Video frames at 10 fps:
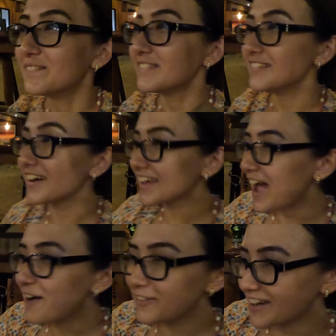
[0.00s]
Wait a minute.
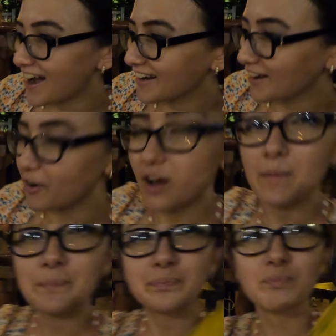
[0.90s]
Avocado.
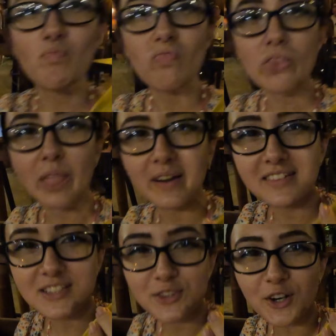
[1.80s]

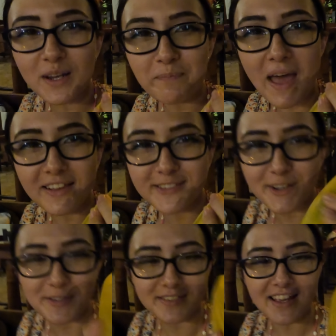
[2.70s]
It's 30
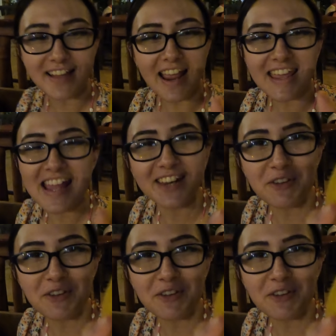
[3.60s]
pesos. And I can't